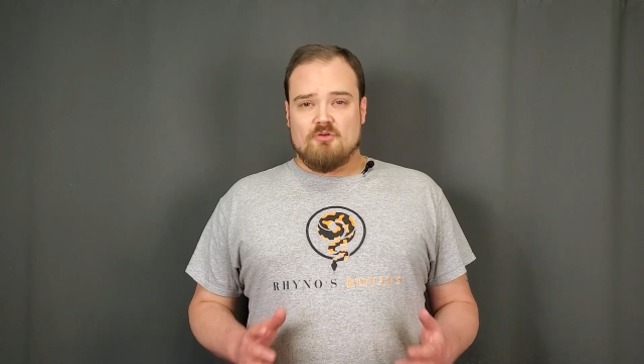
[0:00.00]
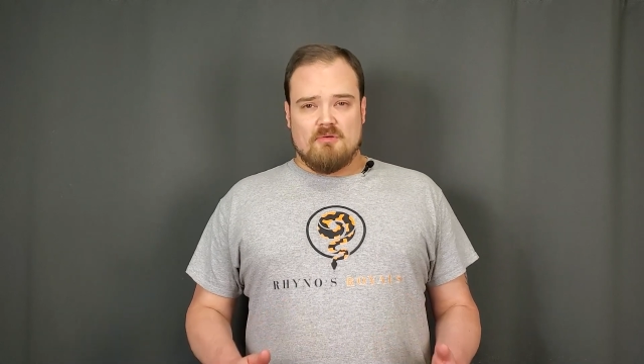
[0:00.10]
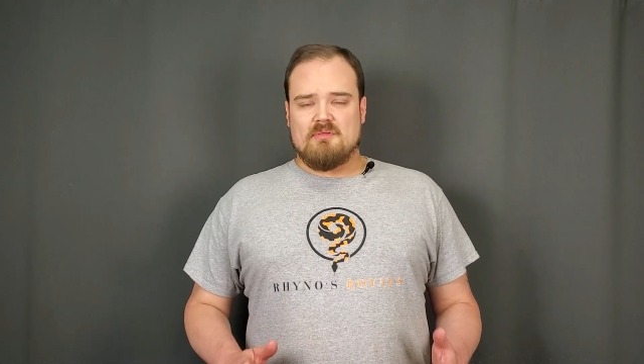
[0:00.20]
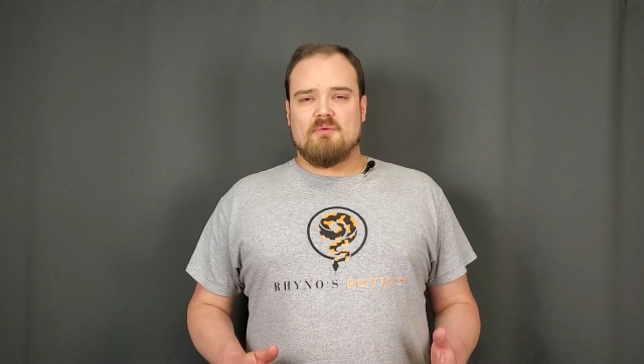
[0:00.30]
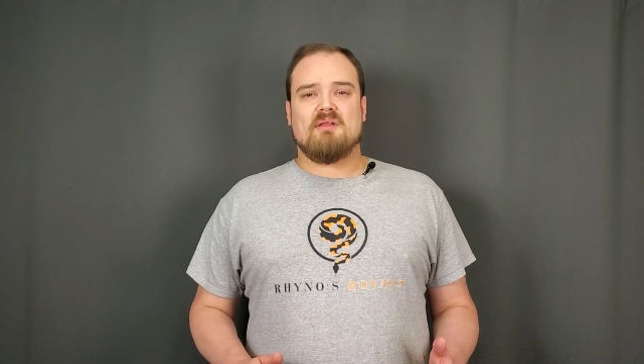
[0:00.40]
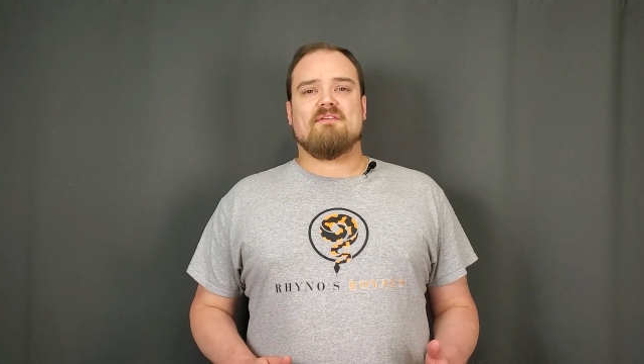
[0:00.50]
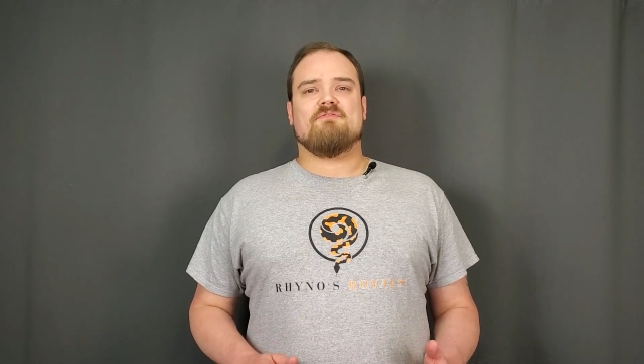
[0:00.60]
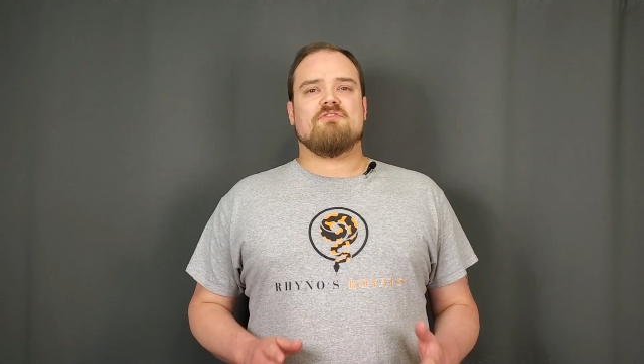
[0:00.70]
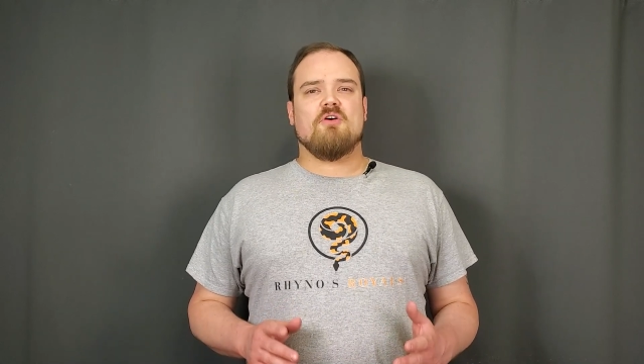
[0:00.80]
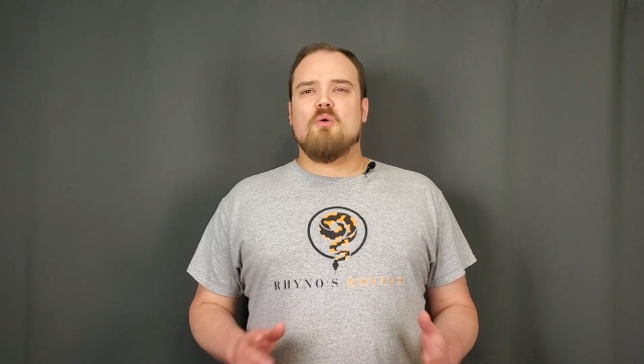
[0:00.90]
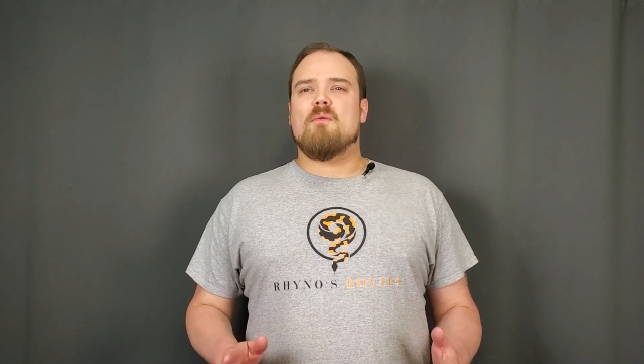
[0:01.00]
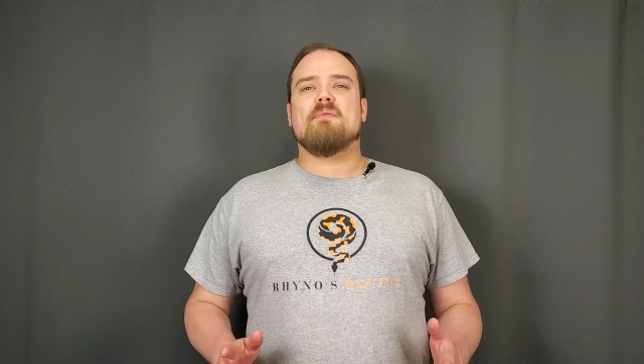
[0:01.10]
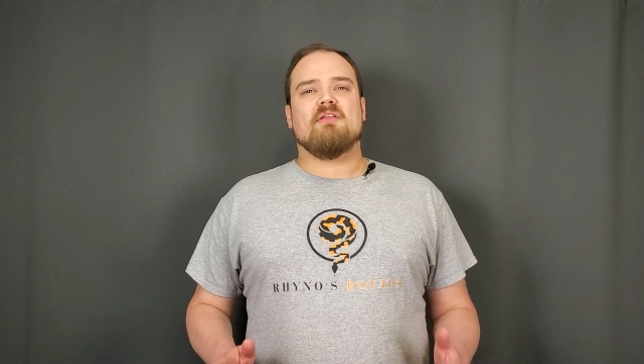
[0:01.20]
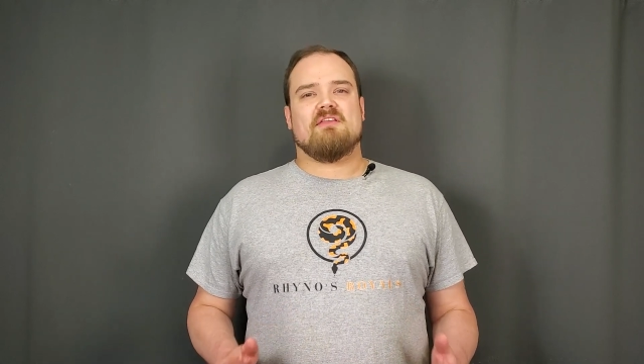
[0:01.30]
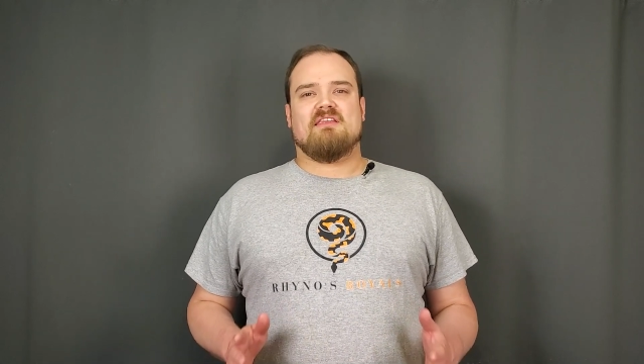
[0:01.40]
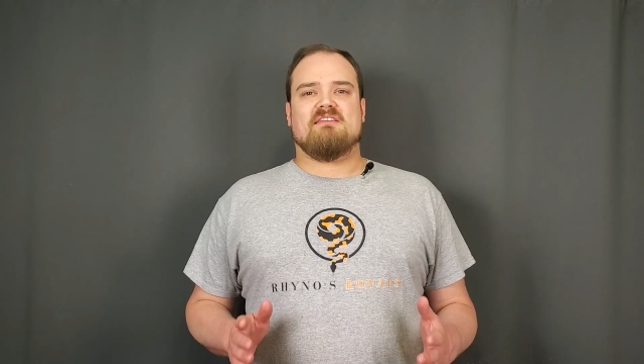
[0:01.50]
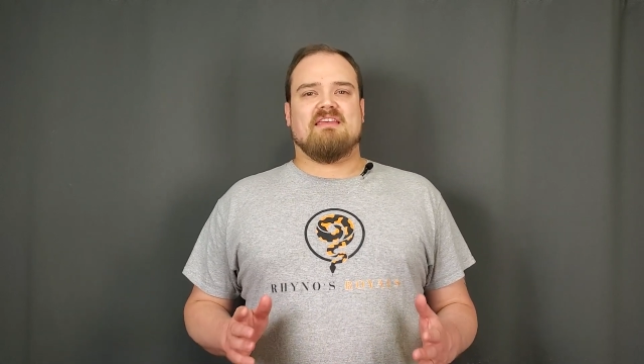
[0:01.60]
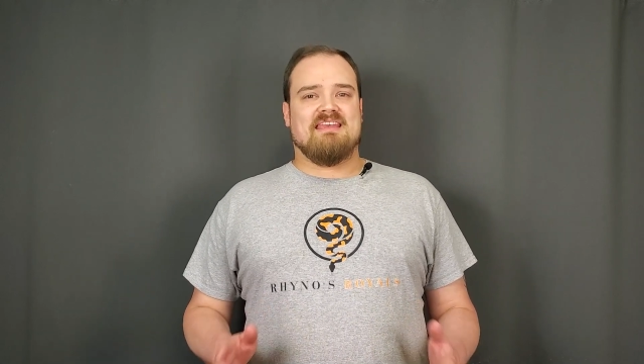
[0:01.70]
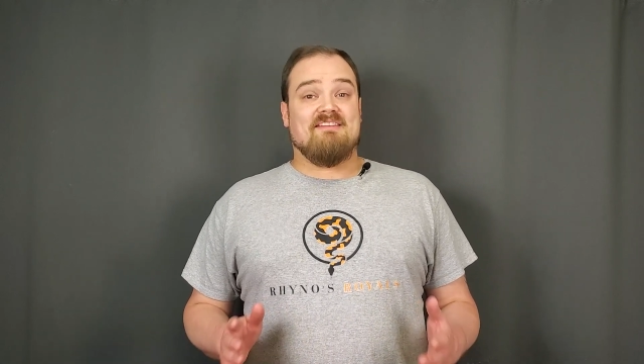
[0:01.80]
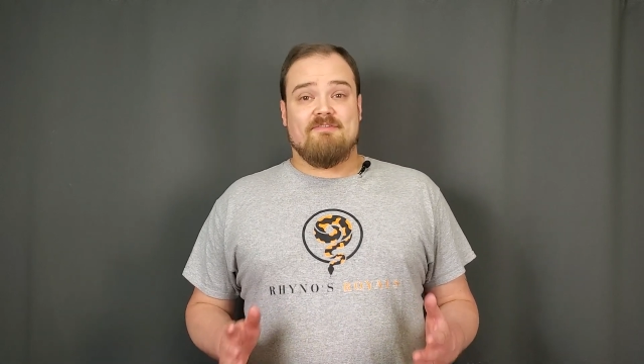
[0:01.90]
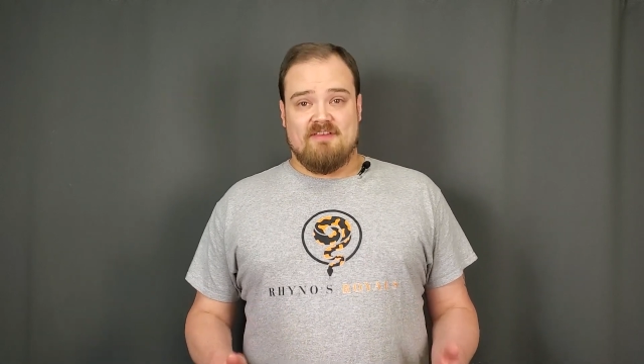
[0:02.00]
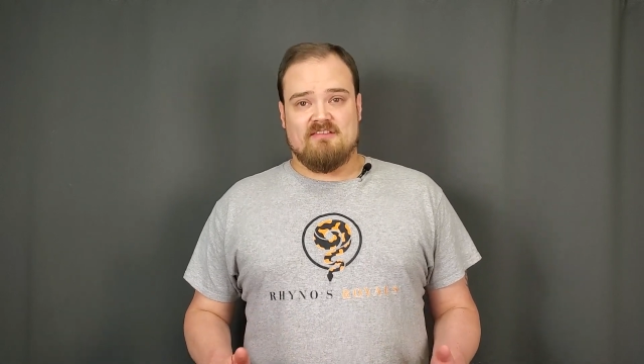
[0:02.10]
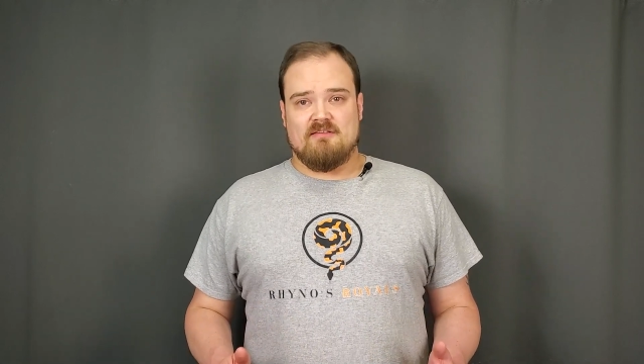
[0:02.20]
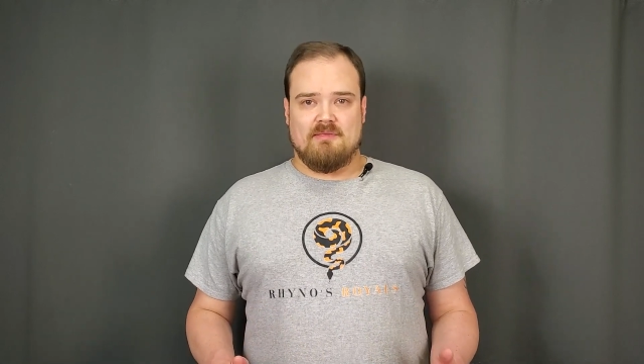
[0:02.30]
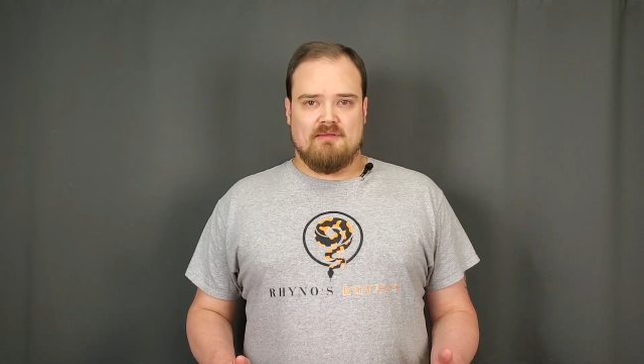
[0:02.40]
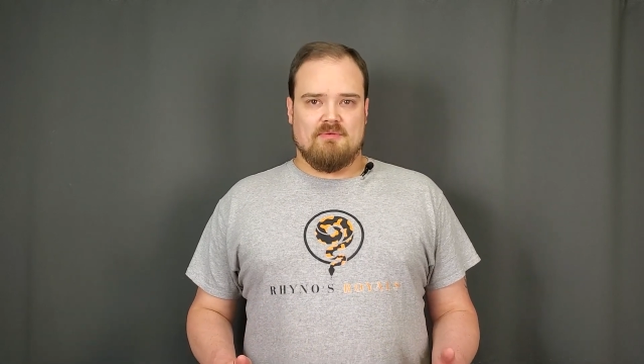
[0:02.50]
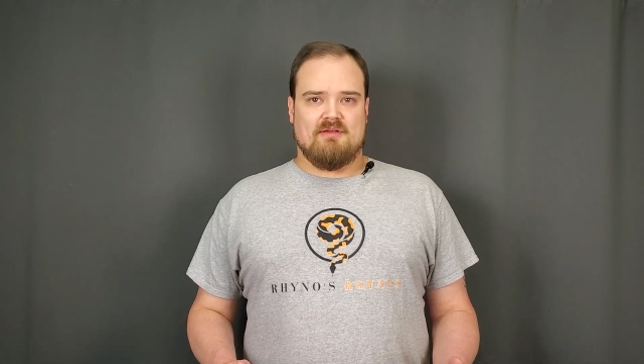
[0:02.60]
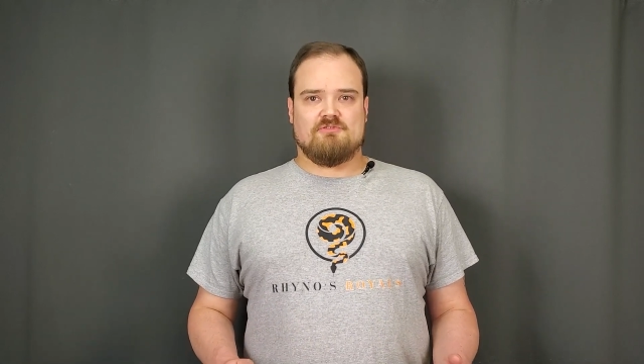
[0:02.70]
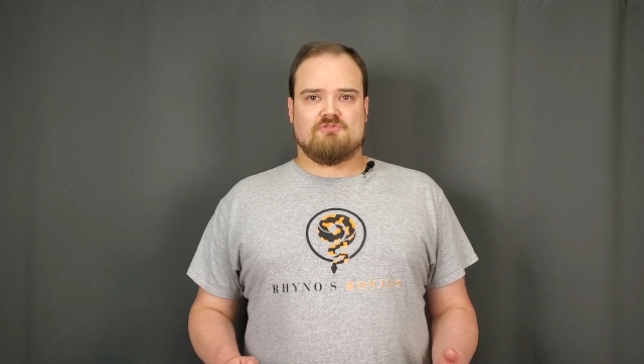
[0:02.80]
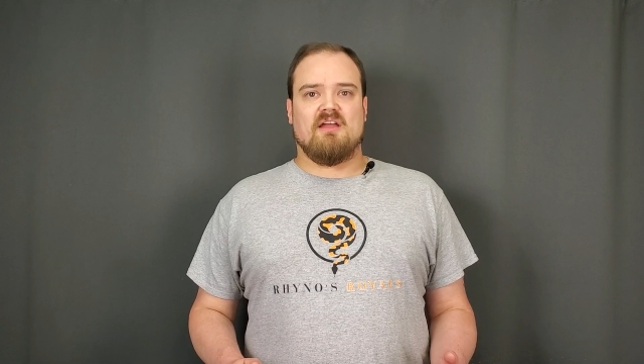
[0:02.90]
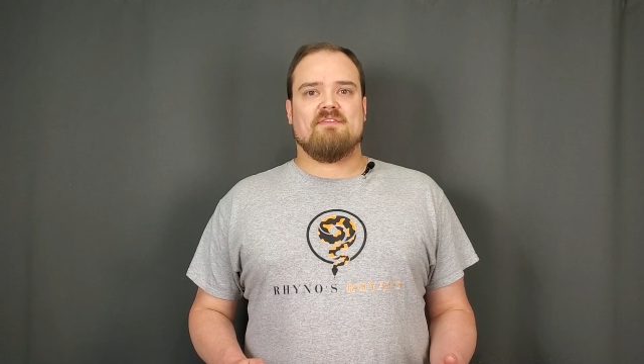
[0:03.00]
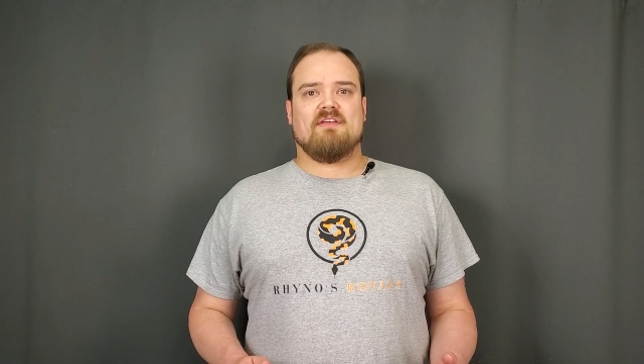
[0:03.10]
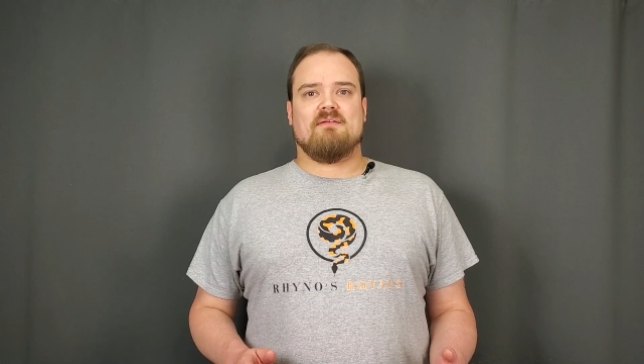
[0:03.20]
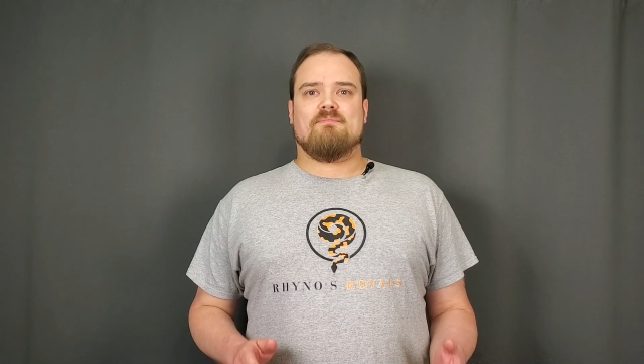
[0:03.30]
normally would have no ability to get feasibly without driving a